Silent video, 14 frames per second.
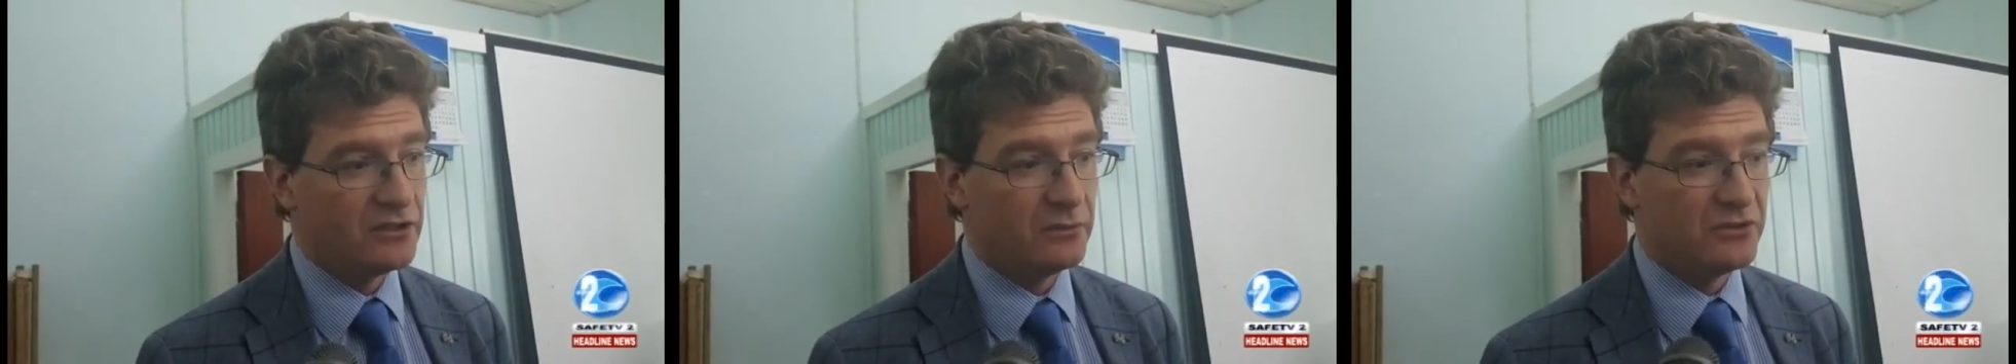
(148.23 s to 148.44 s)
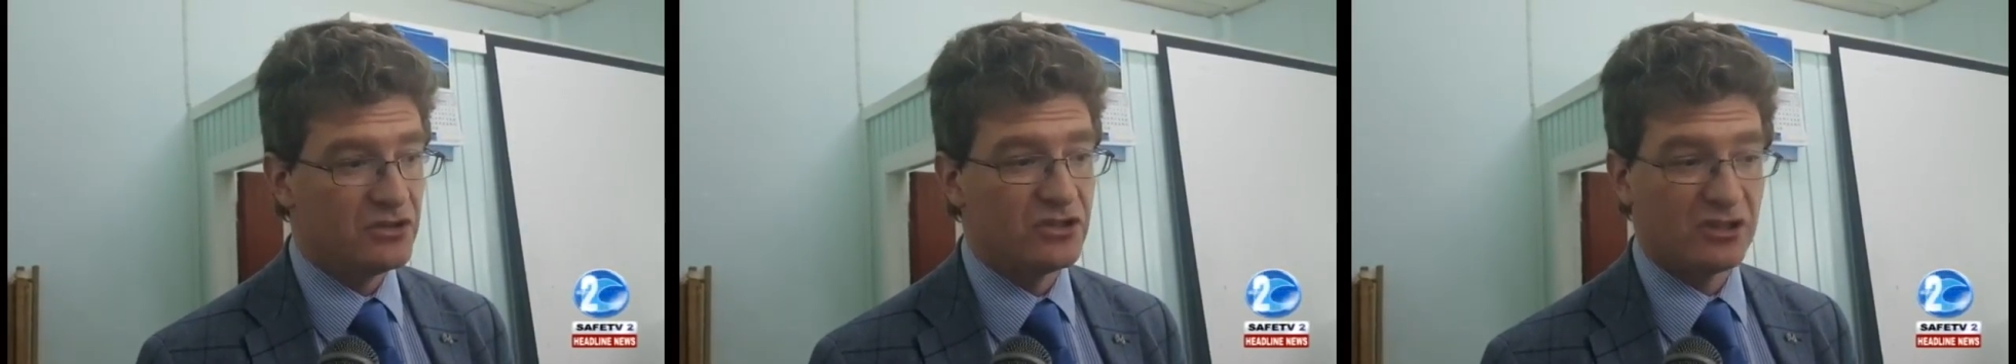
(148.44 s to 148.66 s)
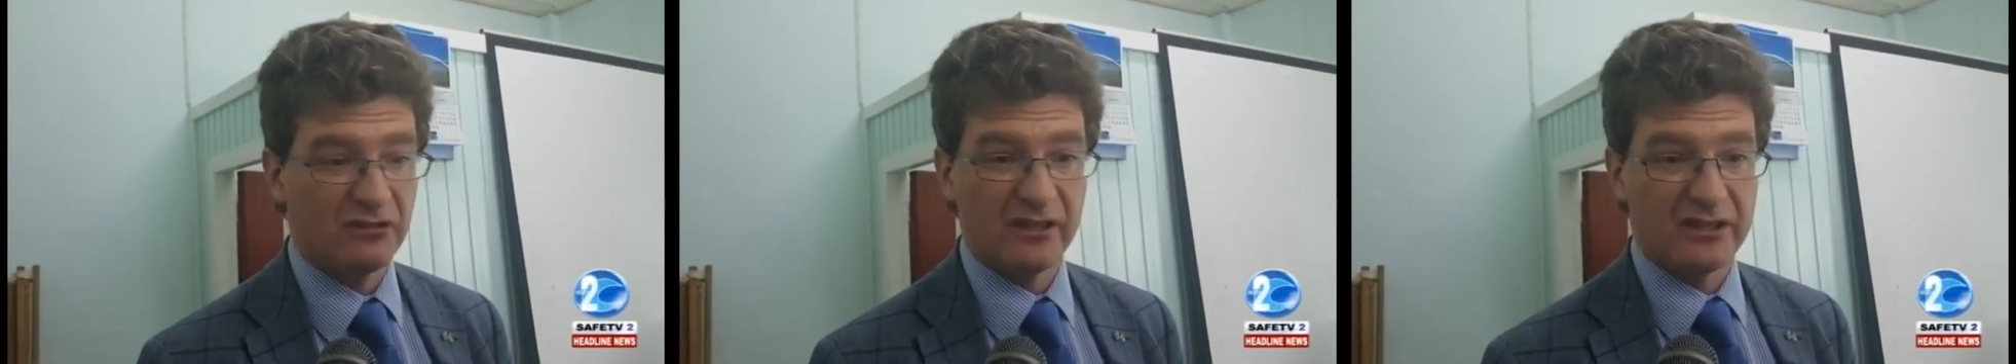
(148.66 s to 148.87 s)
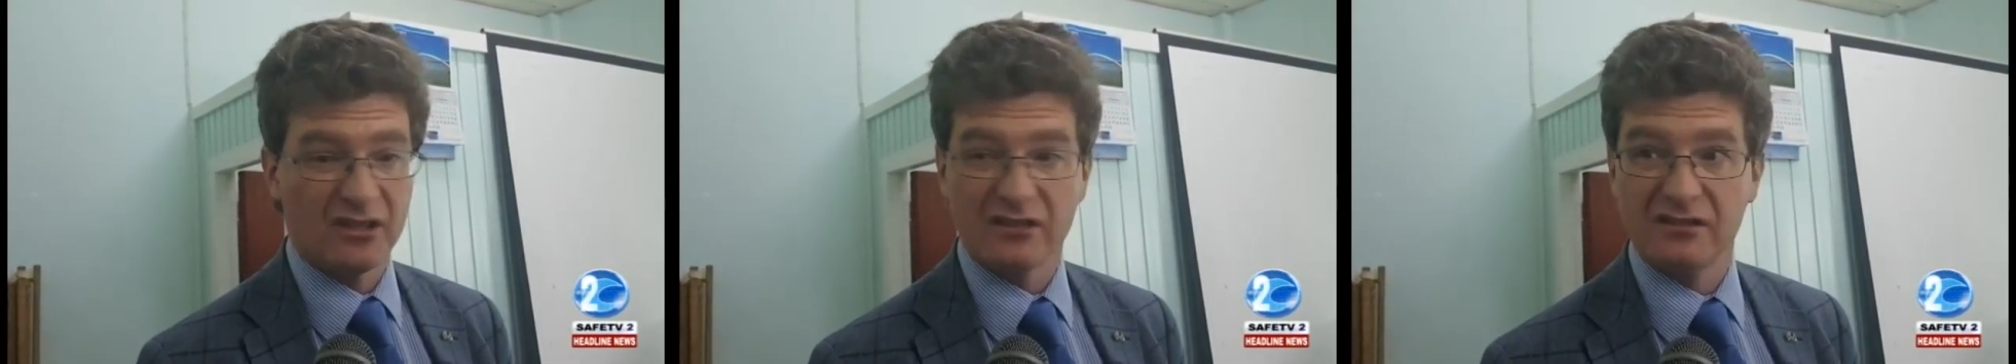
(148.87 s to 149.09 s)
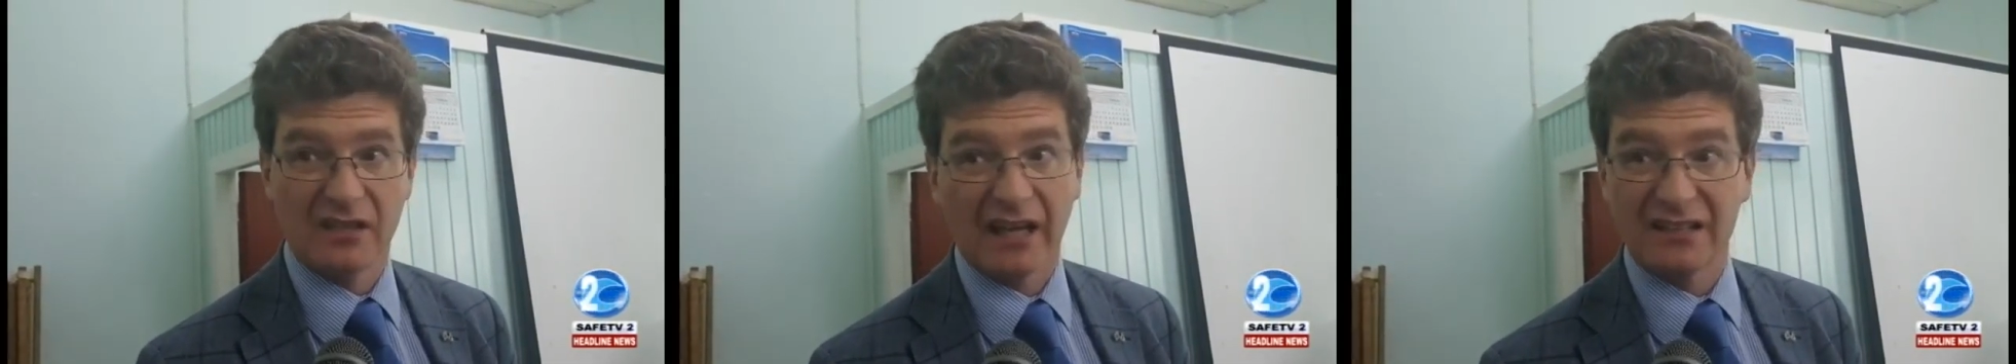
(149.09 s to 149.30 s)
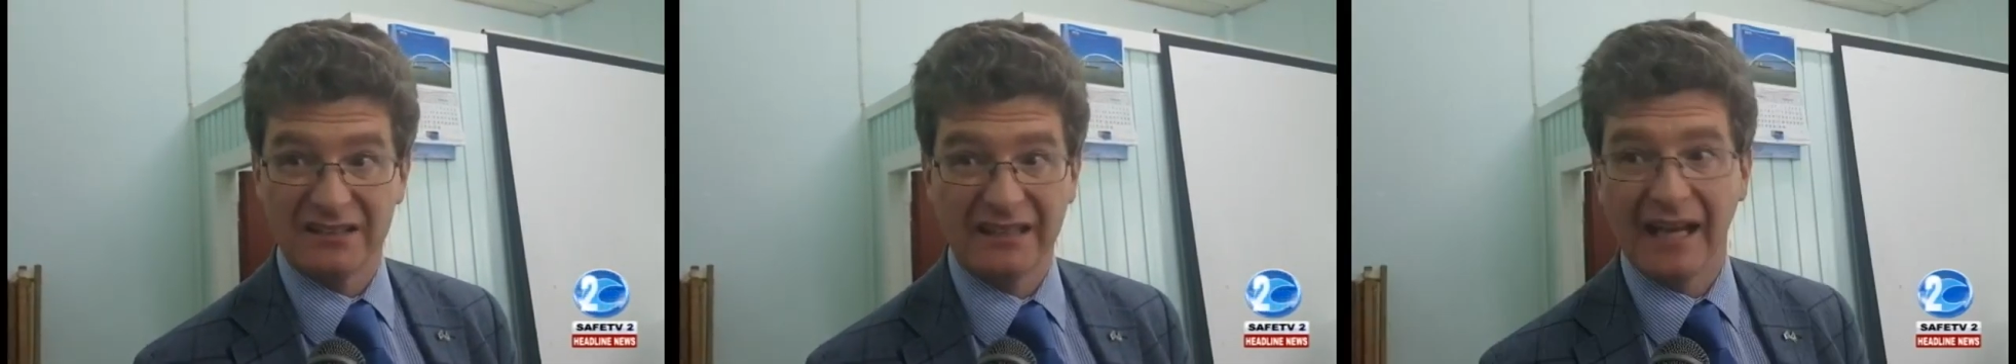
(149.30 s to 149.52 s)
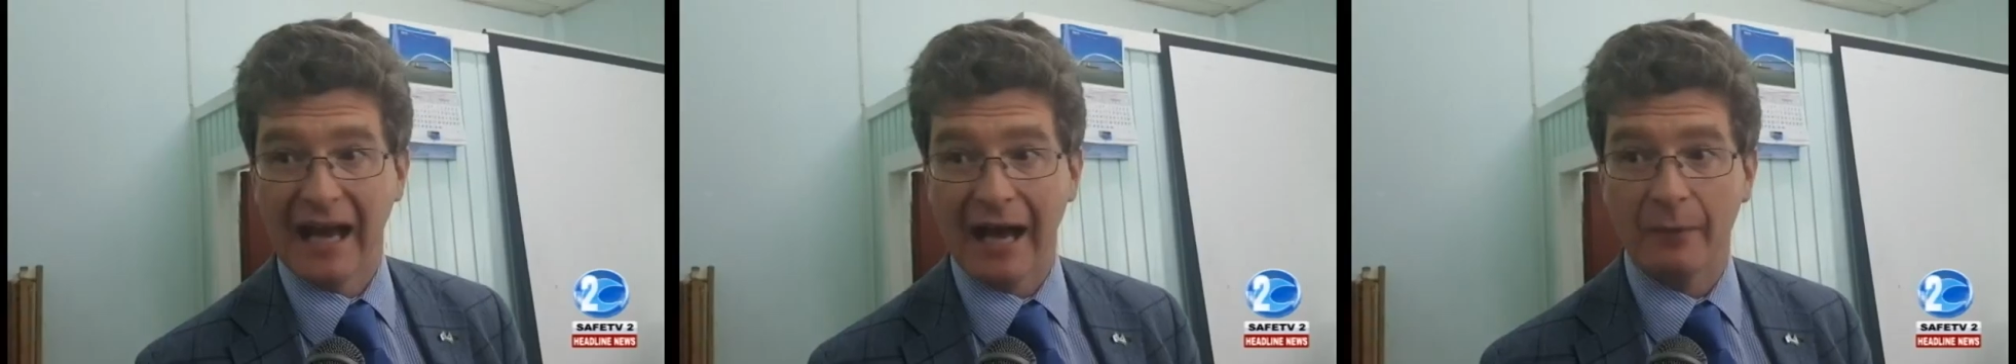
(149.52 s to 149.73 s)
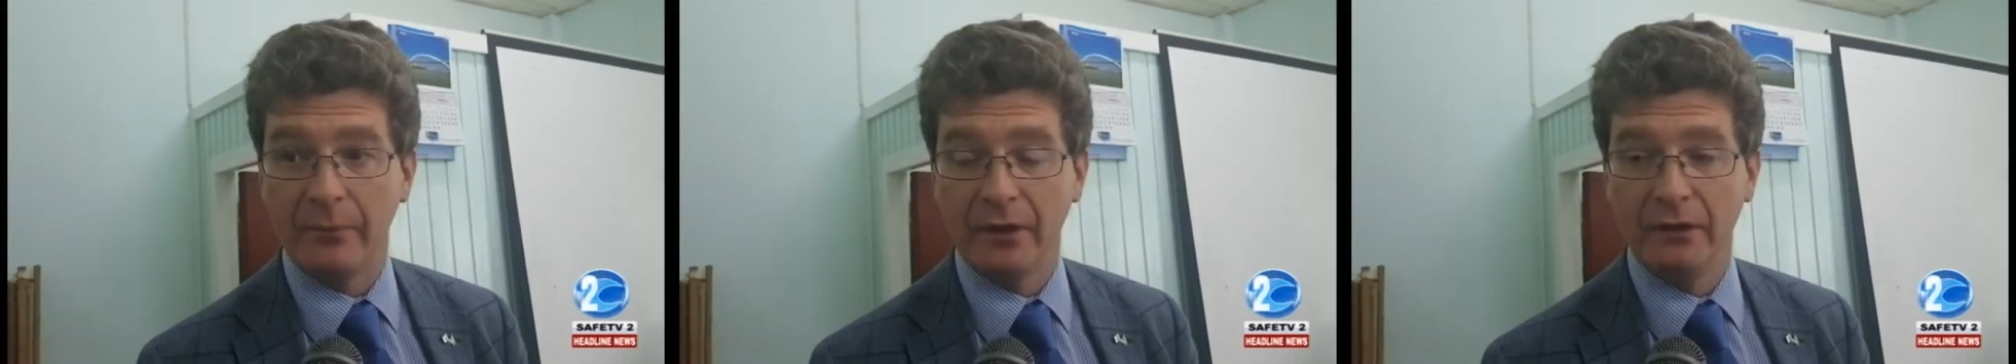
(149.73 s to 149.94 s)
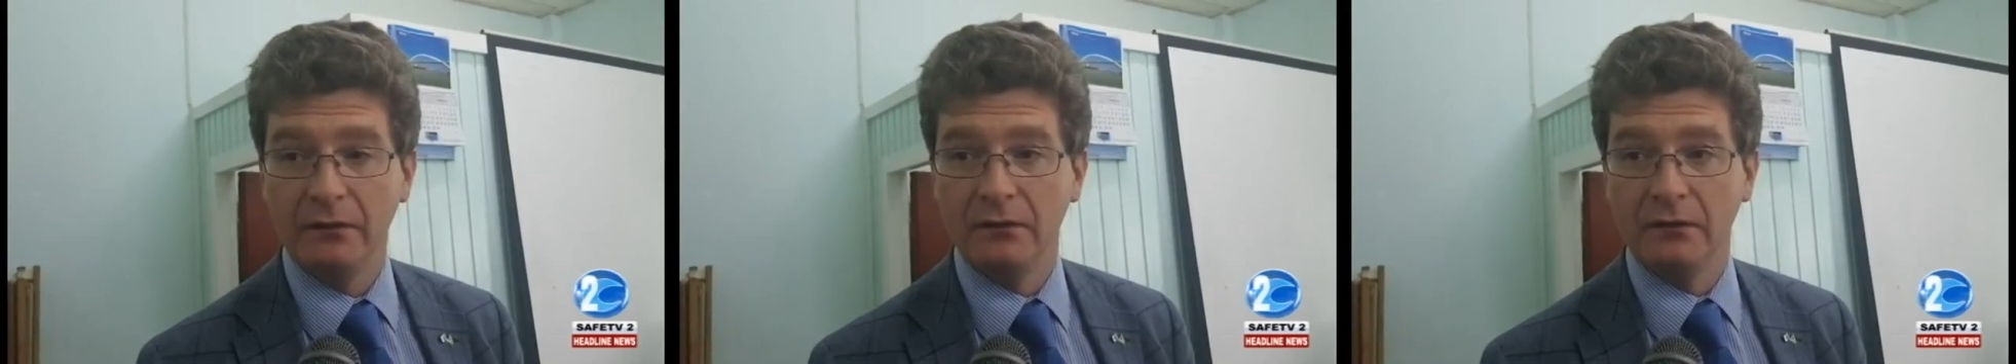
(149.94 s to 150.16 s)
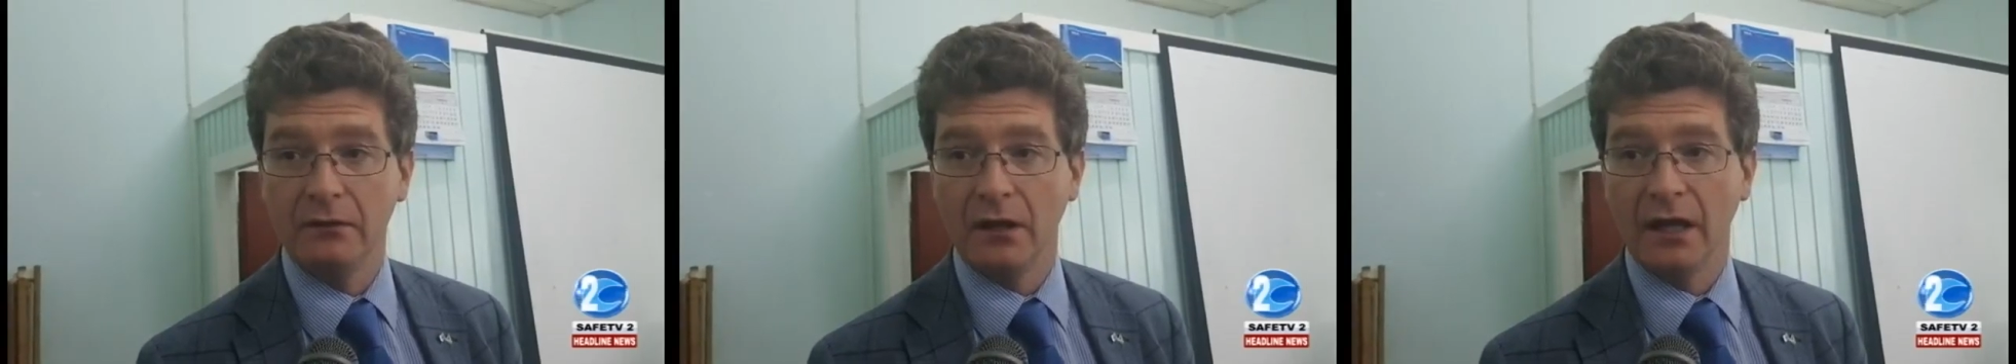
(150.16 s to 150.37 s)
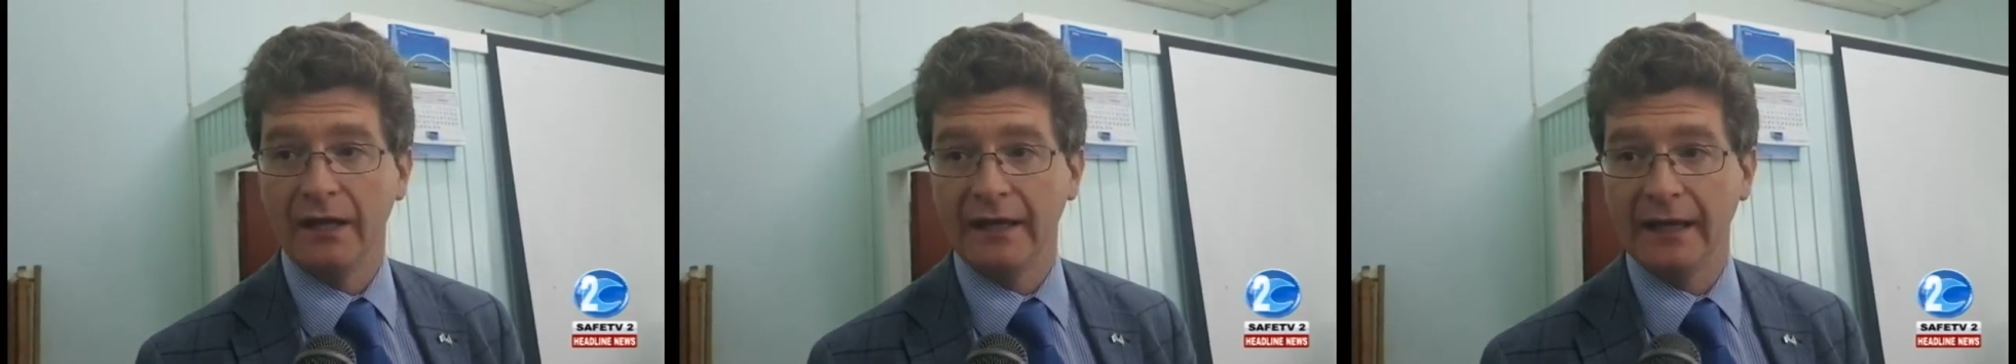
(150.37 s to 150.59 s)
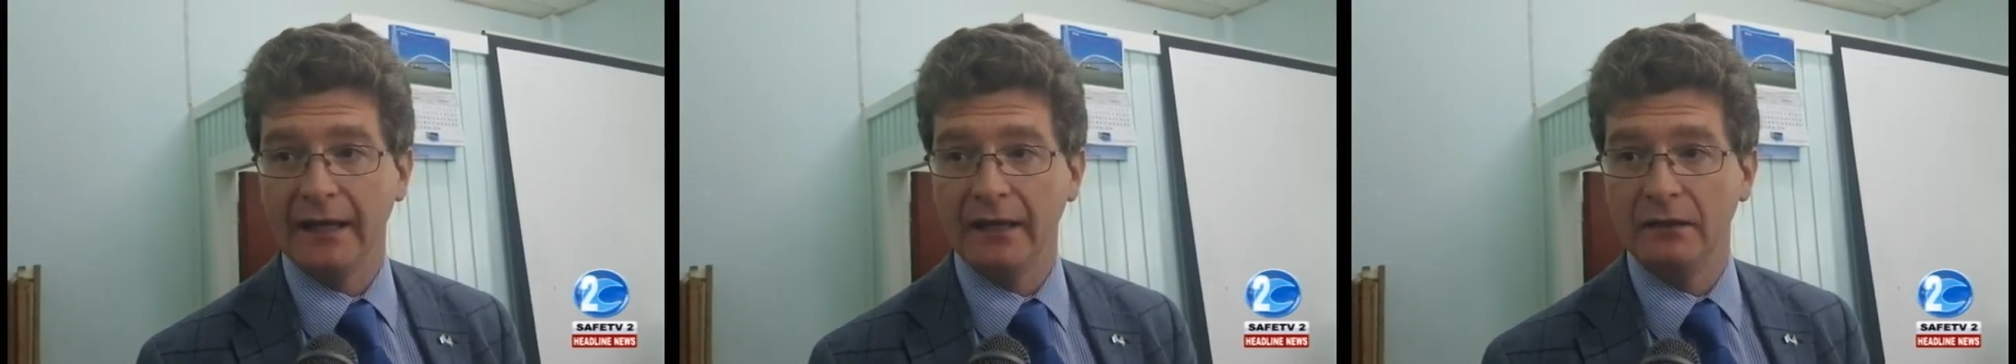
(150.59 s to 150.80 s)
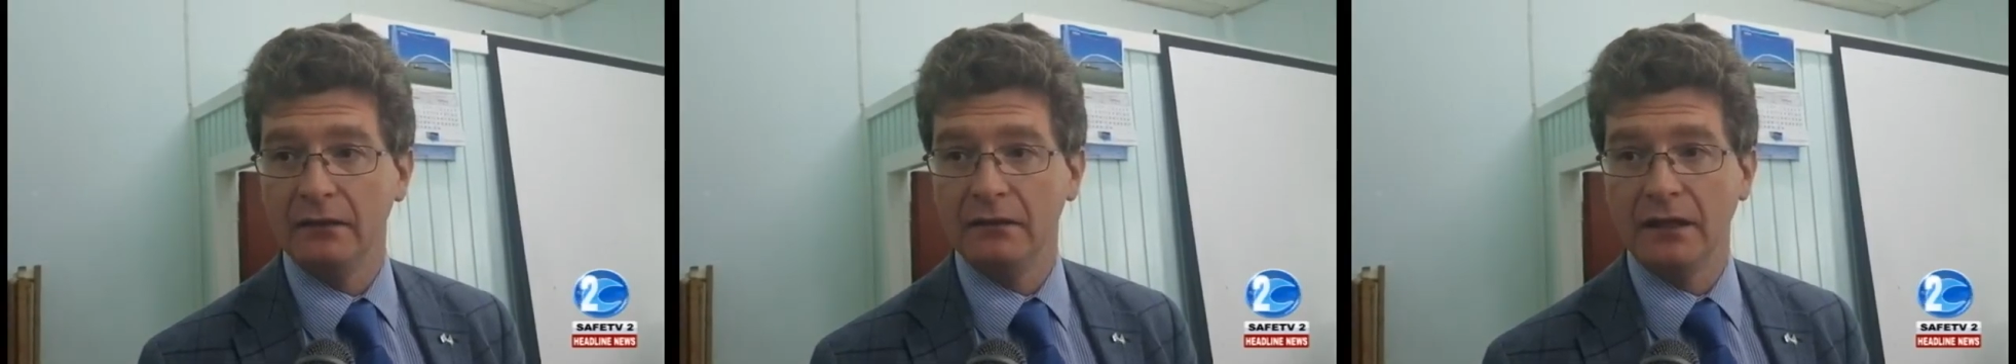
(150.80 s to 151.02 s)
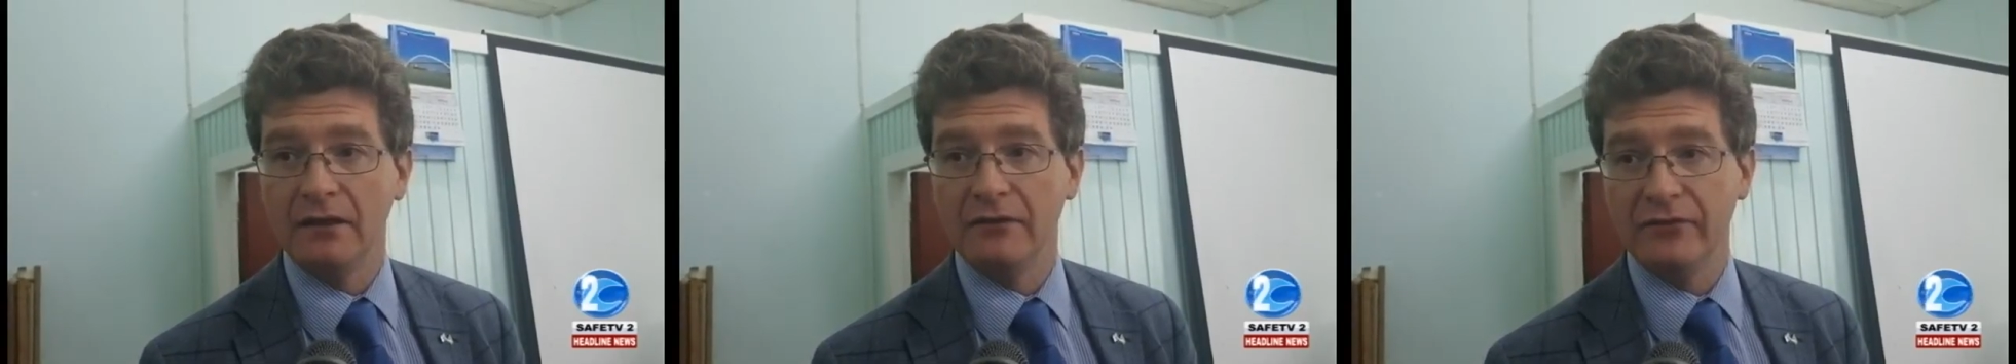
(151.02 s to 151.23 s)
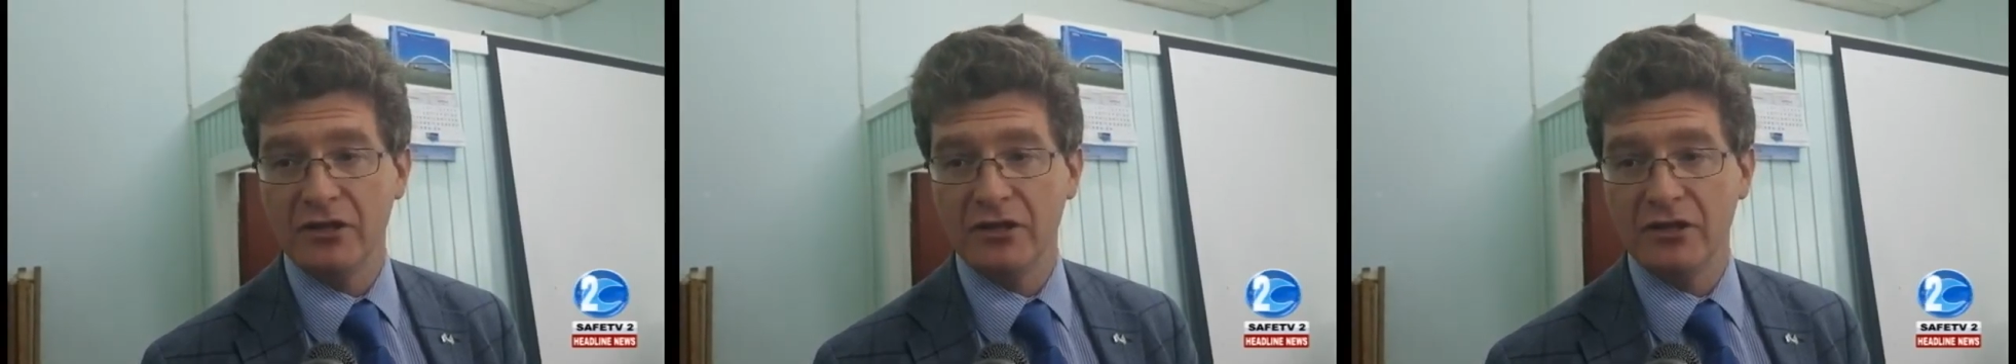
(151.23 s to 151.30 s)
to ensure it doesn't actually happen again in the